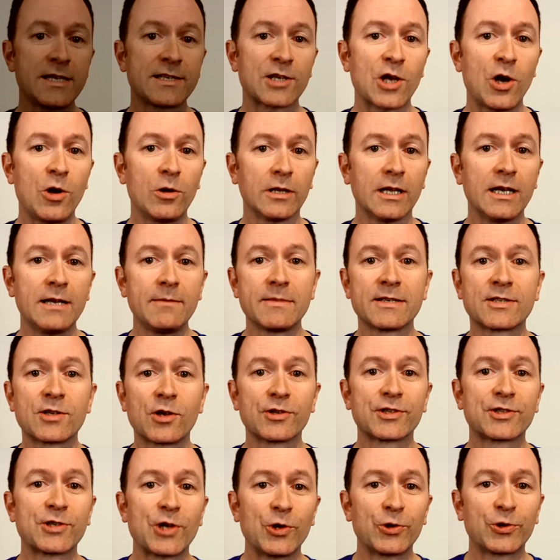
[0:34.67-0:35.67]
Solar is
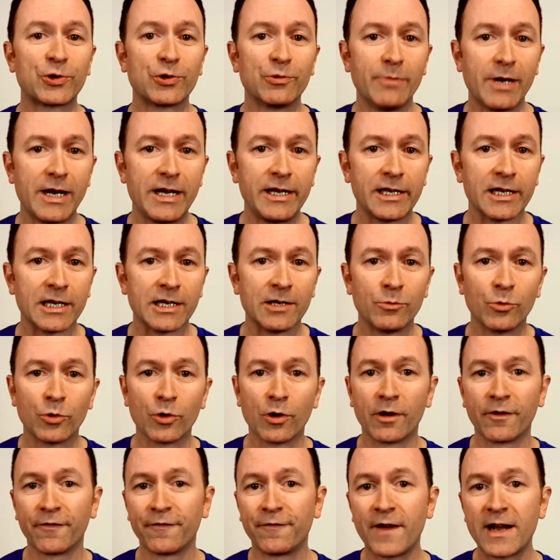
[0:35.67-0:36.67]
on social media.
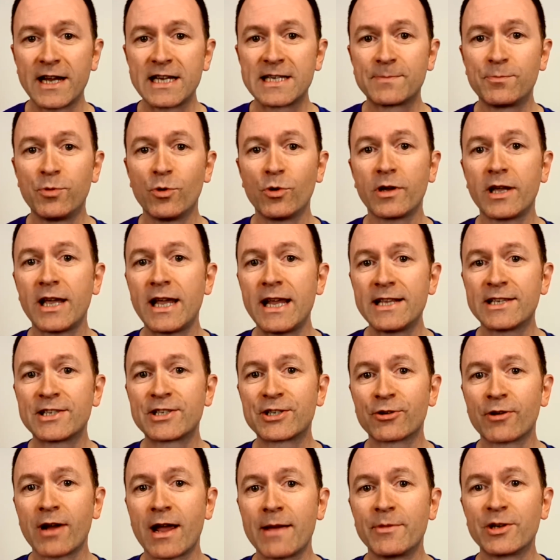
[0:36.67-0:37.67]
We're on Facebook,
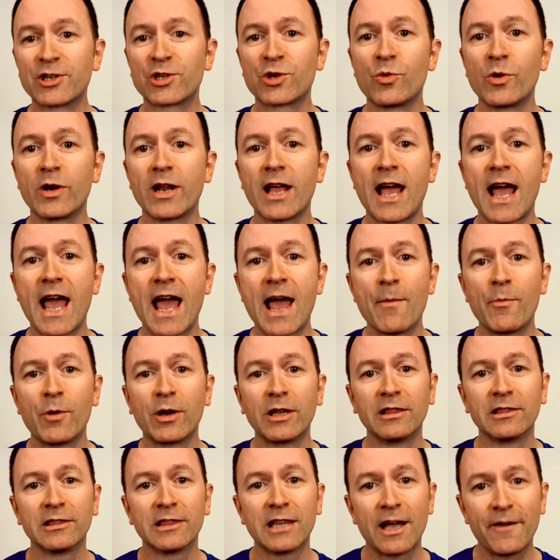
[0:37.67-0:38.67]
Instagram, and Twitter, and
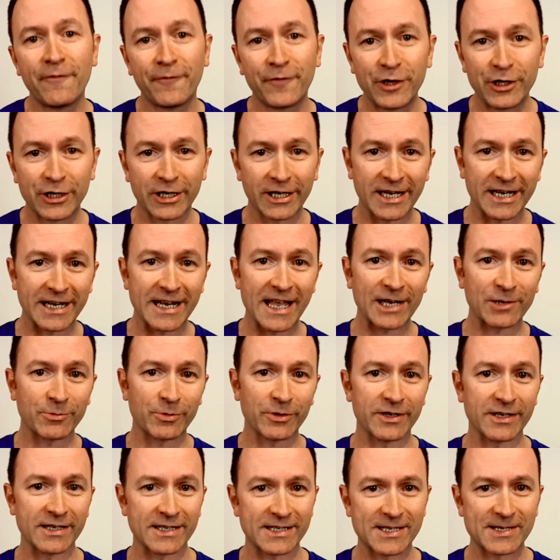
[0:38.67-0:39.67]
we'd love for you to connect
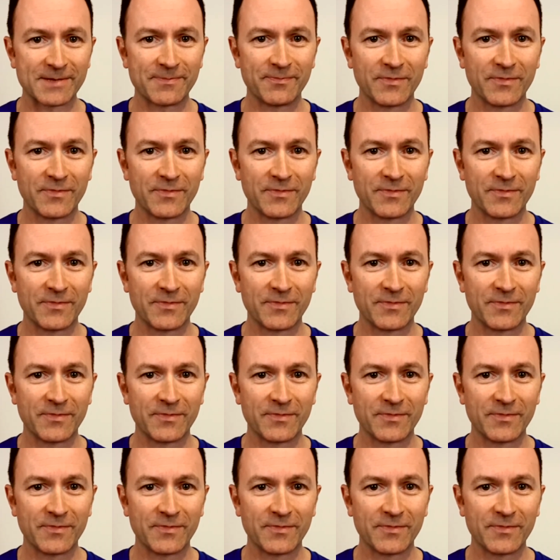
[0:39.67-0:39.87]
with us.